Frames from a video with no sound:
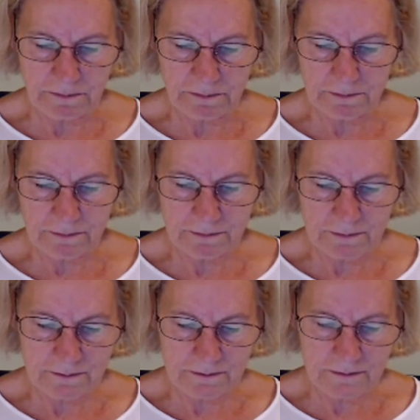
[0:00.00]

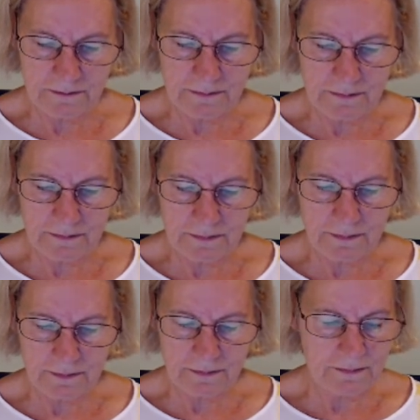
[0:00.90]

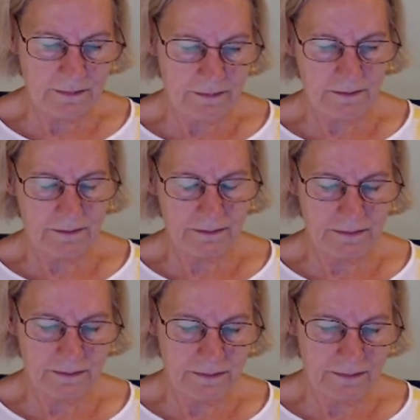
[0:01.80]

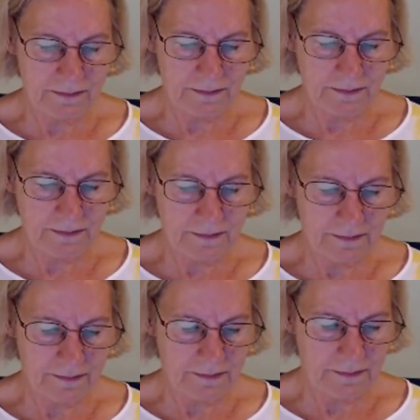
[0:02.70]

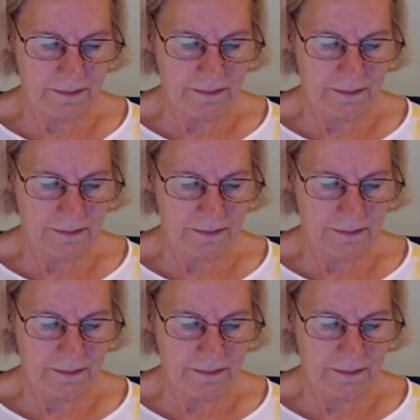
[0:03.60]
(silence)